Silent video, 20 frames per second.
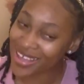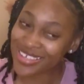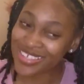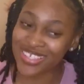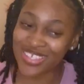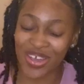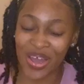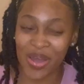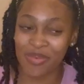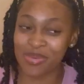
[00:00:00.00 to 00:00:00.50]

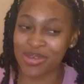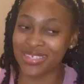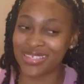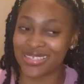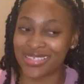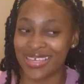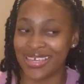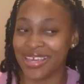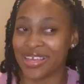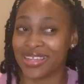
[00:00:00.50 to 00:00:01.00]
so I've been
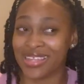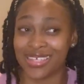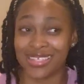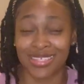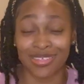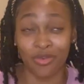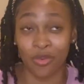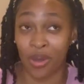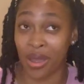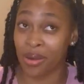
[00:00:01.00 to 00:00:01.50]
seeing this
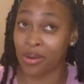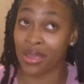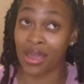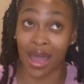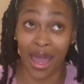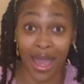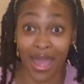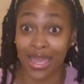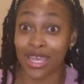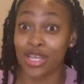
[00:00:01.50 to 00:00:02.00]
one
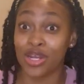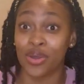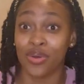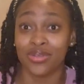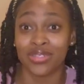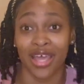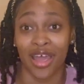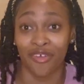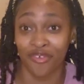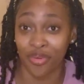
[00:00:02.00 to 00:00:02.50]
guy, he knows
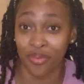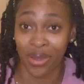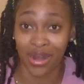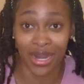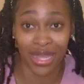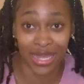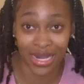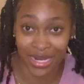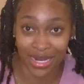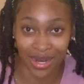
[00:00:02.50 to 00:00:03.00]
everyone
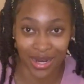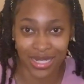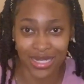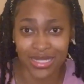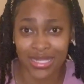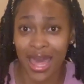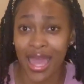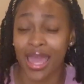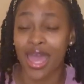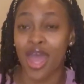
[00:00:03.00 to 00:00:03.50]
in there. He's
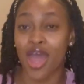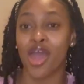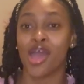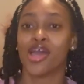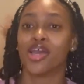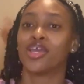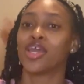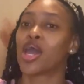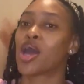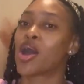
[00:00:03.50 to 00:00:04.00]
like,
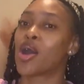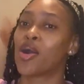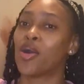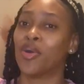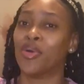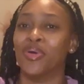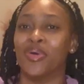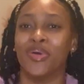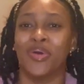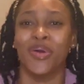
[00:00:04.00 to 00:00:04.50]
yo,
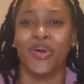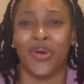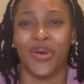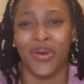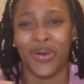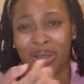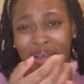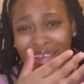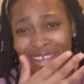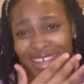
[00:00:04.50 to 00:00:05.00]

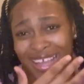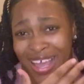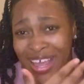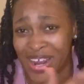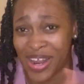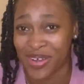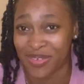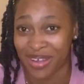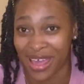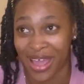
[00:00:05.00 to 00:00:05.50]
and
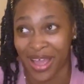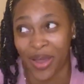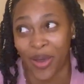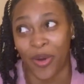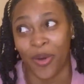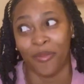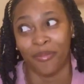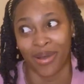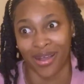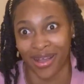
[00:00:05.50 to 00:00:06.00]
I'm like,
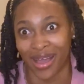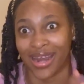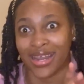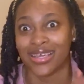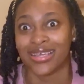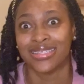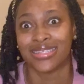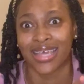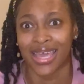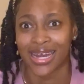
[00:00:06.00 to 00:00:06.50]
oh my God,
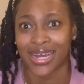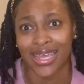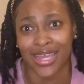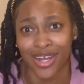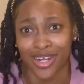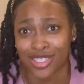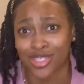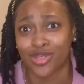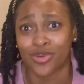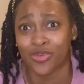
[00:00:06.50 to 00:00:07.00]
he's in here
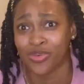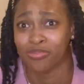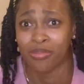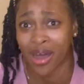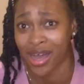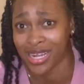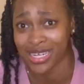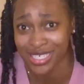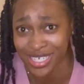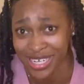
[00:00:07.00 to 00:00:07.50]
too
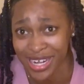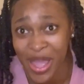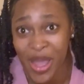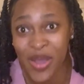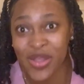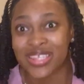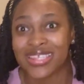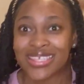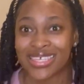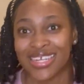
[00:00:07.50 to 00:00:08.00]
much
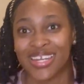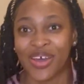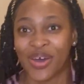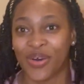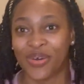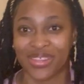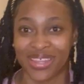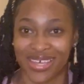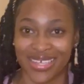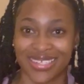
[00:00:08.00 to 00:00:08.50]
to know
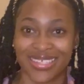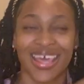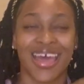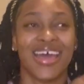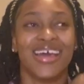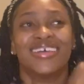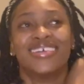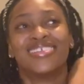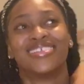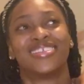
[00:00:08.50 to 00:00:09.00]
this.
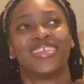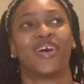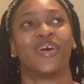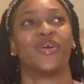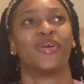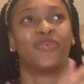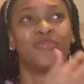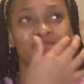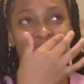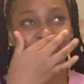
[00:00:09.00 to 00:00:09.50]

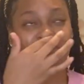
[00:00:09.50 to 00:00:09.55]
So